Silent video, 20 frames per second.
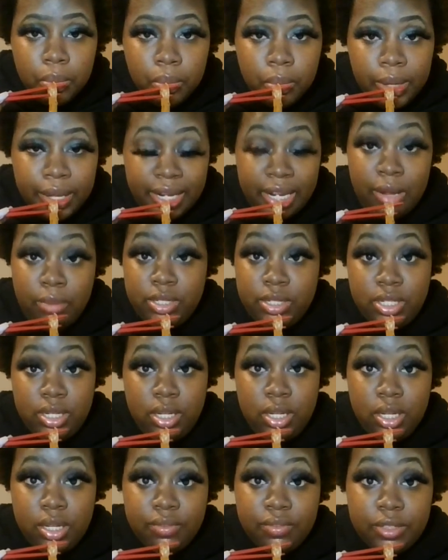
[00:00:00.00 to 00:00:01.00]
And they were still
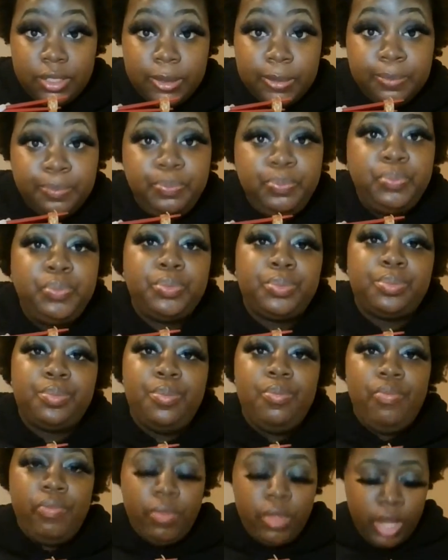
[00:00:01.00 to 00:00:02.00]
looking for her.
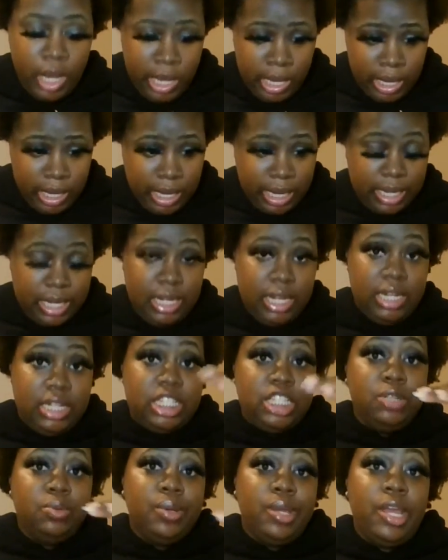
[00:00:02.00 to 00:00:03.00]
And
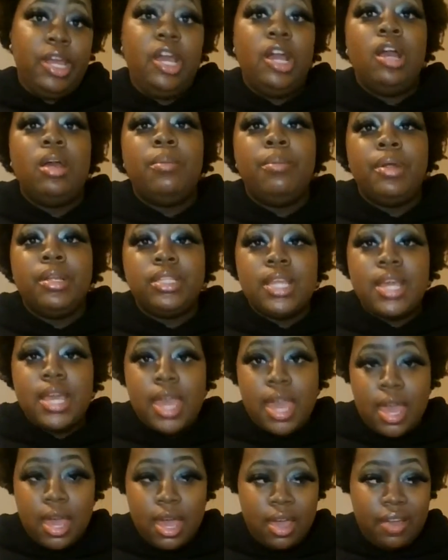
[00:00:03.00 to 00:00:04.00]
she would get her a birthday
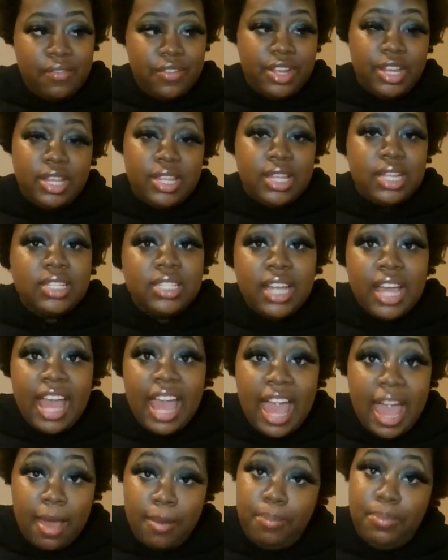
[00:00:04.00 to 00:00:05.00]
cake every year that said
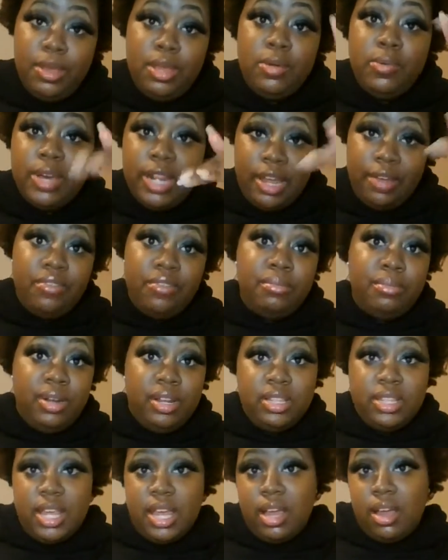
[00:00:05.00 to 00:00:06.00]
happy whatever
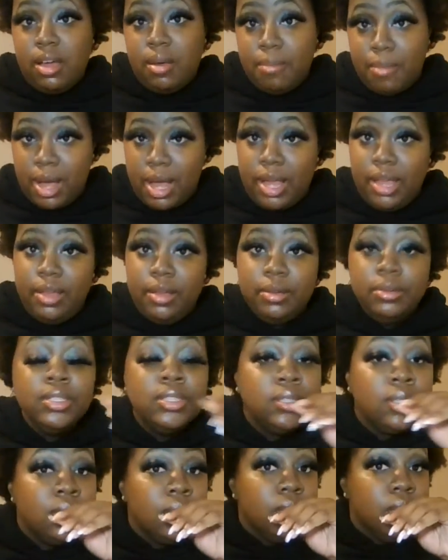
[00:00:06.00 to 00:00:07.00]
birthday Kamiyah.
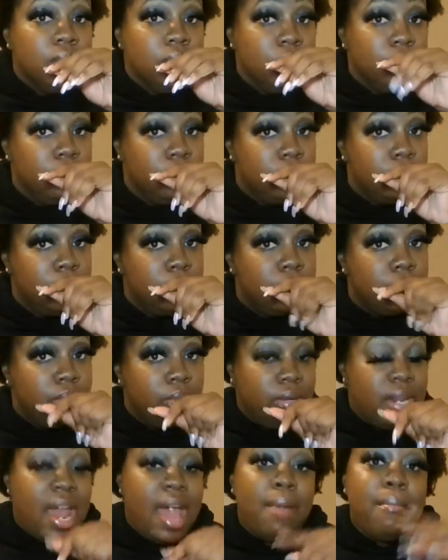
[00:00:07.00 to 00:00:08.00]

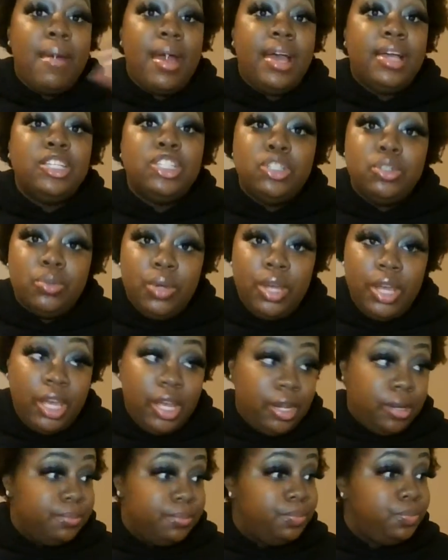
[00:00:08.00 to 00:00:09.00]
Now, mind you,
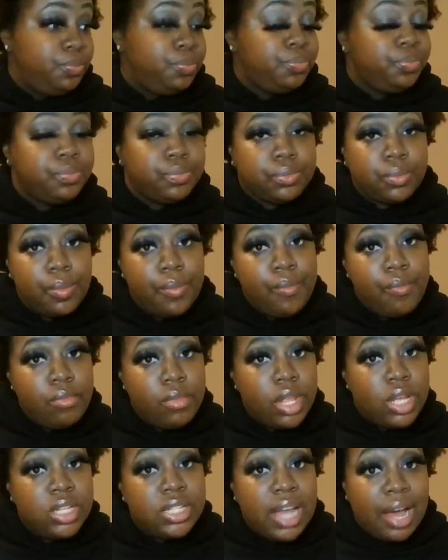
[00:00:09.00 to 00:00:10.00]
in
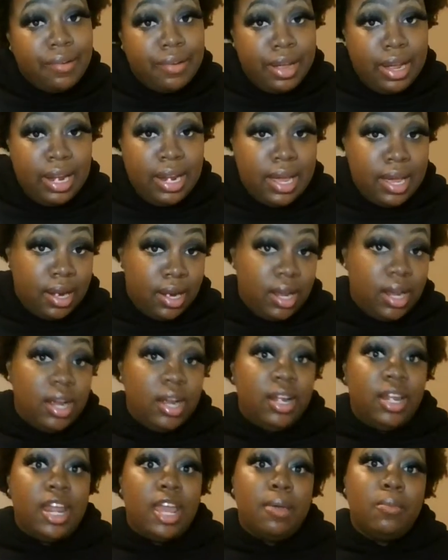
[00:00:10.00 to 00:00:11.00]
South Carolina, her
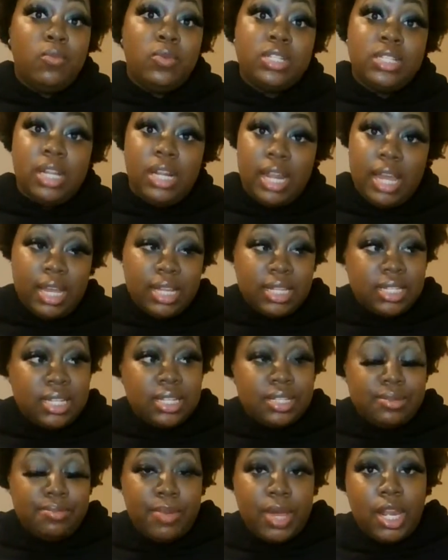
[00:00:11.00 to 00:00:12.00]
name was Alexis
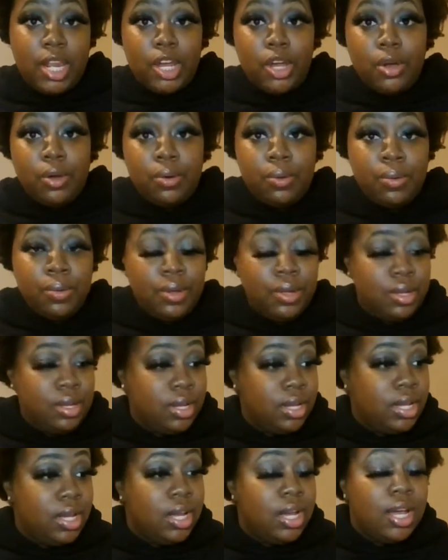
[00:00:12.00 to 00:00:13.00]
Manigault,
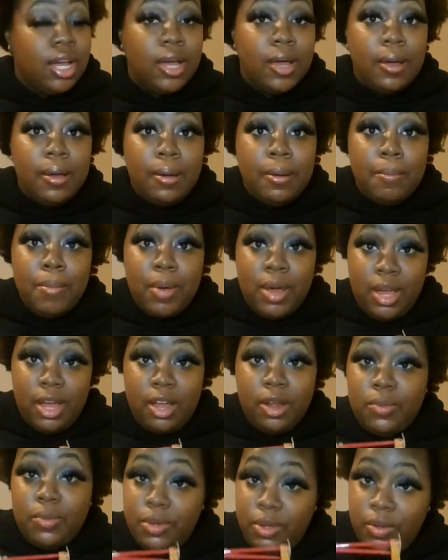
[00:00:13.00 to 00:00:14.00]
but
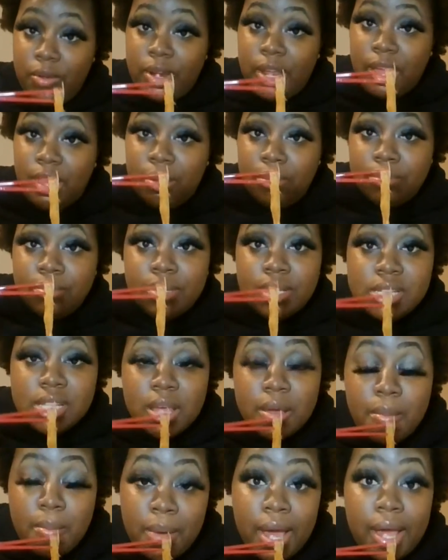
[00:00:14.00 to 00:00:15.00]
her real name is
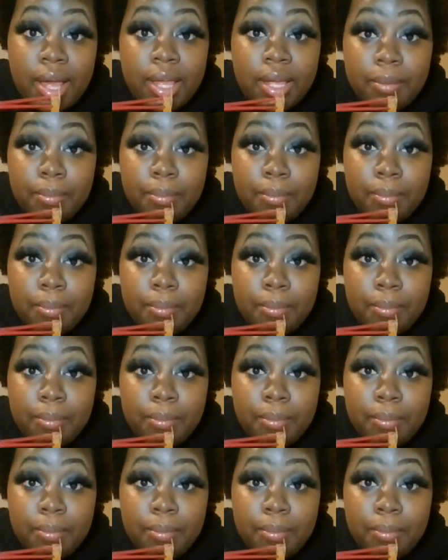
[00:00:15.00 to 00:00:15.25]
Kamiyah